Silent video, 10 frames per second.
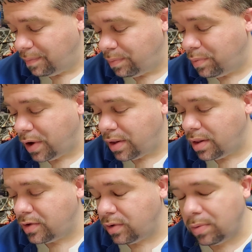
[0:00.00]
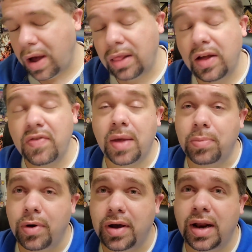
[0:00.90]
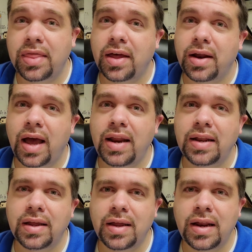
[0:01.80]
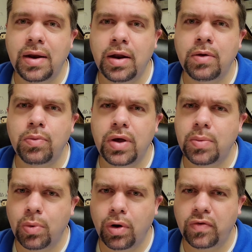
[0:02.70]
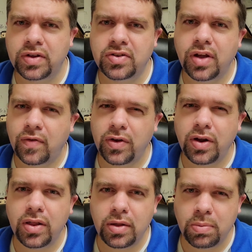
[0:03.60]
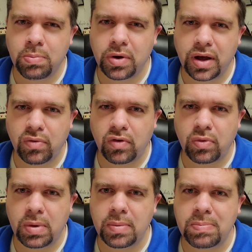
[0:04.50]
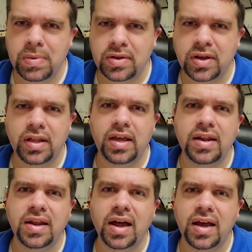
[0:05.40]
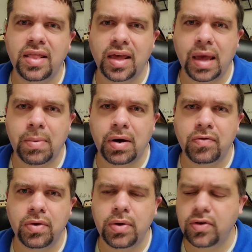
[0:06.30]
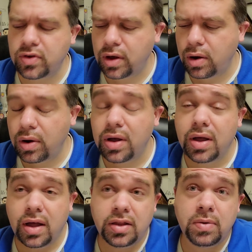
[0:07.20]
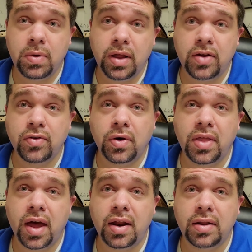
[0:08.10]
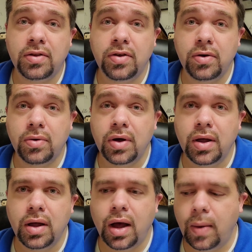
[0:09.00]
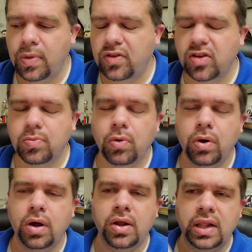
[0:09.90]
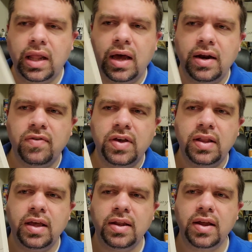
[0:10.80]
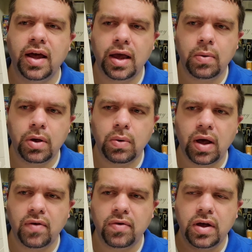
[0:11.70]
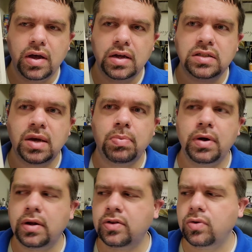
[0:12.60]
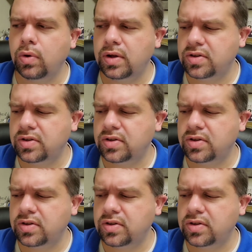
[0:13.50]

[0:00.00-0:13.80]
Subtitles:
But so I love that book, and I thought I need to read more of his stuff. The only other book I read from him is Killing and Dying, that came out a few years ago. Did really enjoy that too. This is more on the line of Killing and Dying, where you have separate stories.